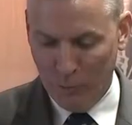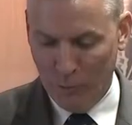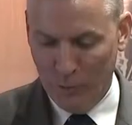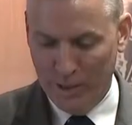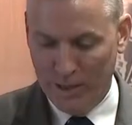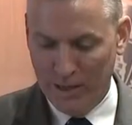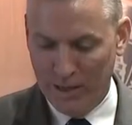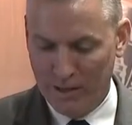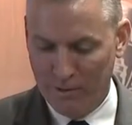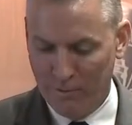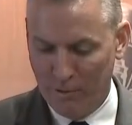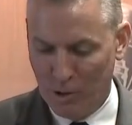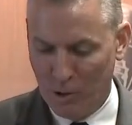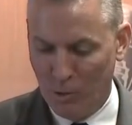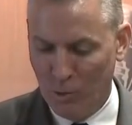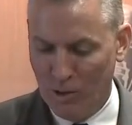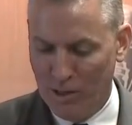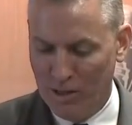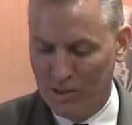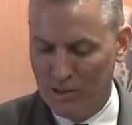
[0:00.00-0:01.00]
We got a
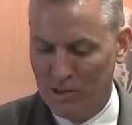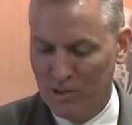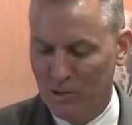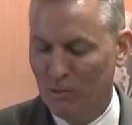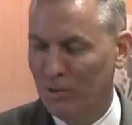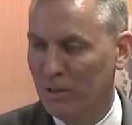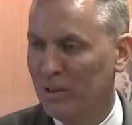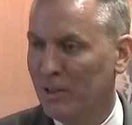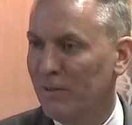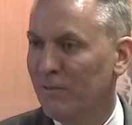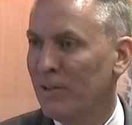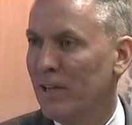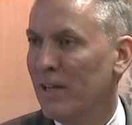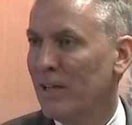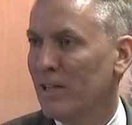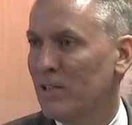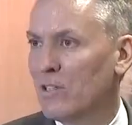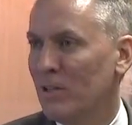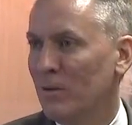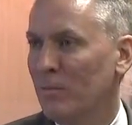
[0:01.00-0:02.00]
request to
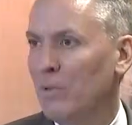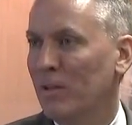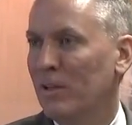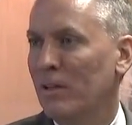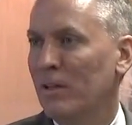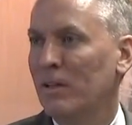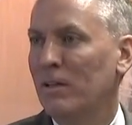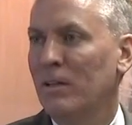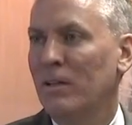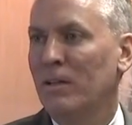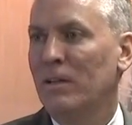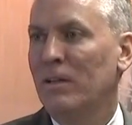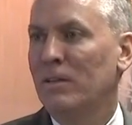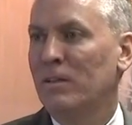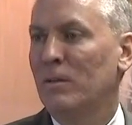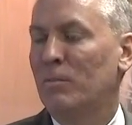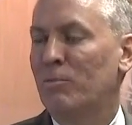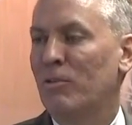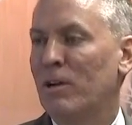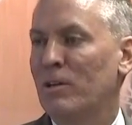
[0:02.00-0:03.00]
alleviate some of the,
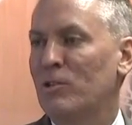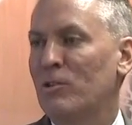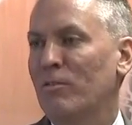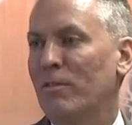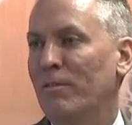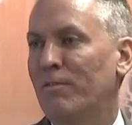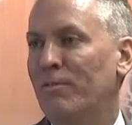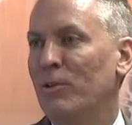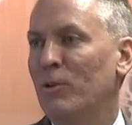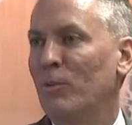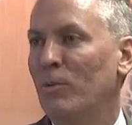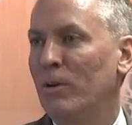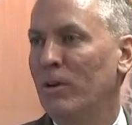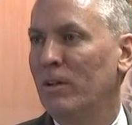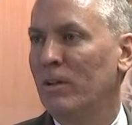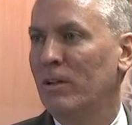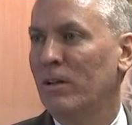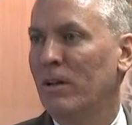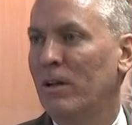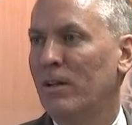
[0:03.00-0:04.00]
the pressure, if you
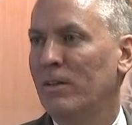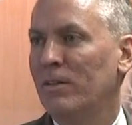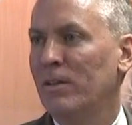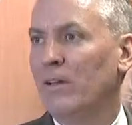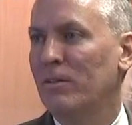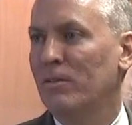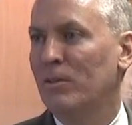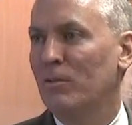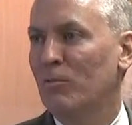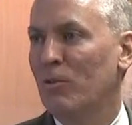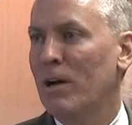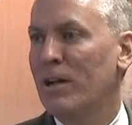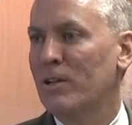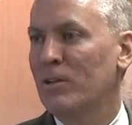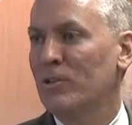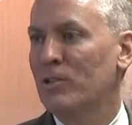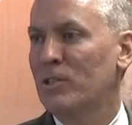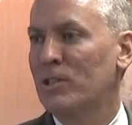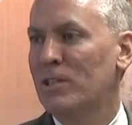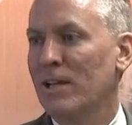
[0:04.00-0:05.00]
will, on the, the Rikers